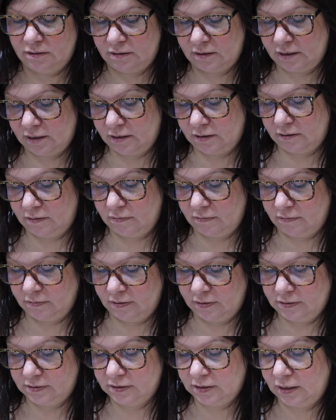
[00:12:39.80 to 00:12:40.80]
that
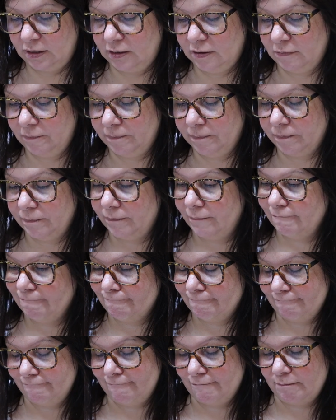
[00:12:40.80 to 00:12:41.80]
it's like
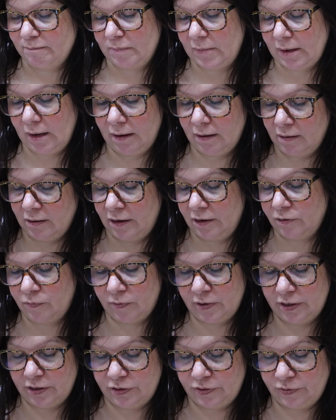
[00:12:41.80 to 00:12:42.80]
I don't
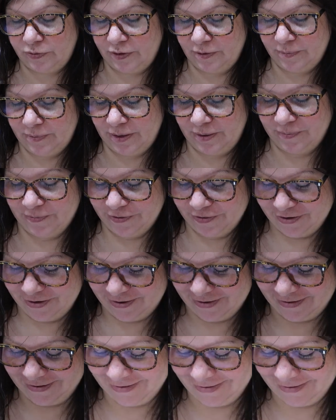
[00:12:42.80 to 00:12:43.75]
want to do them anymore.